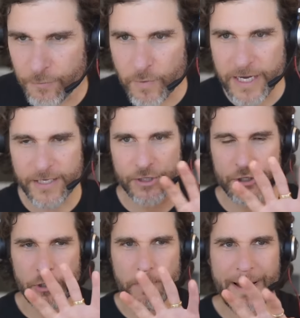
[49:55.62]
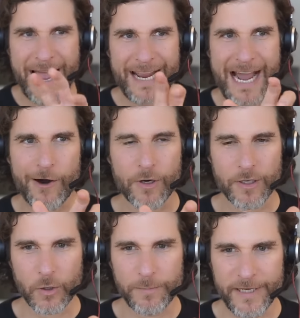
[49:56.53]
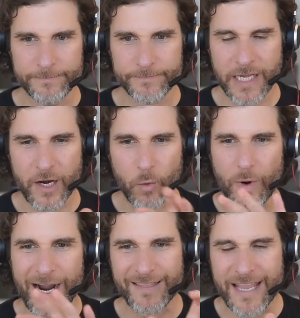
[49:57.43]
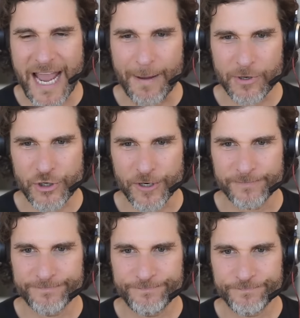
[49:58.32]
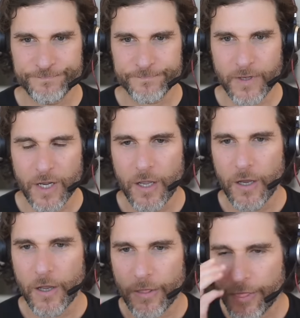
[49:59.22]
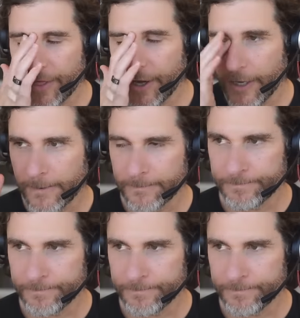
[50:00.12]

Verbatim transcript: we zoom back out a little bit, kind mm -hmm. of mm-hmm. widen the aperture, the